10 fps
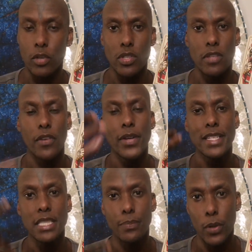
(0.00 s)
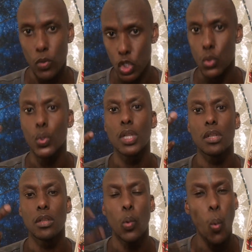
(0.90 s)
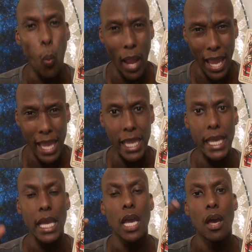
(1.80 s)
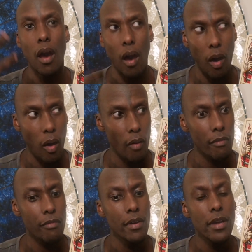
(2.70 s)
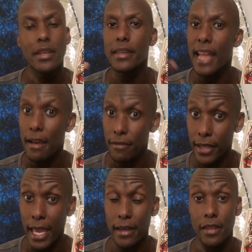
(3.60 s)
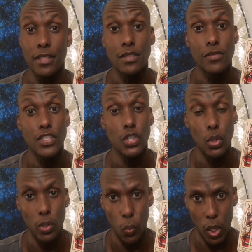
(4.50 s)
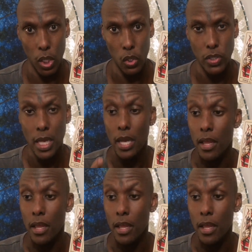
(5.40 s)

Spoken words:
It was a very spiritual way of navigating this physical world.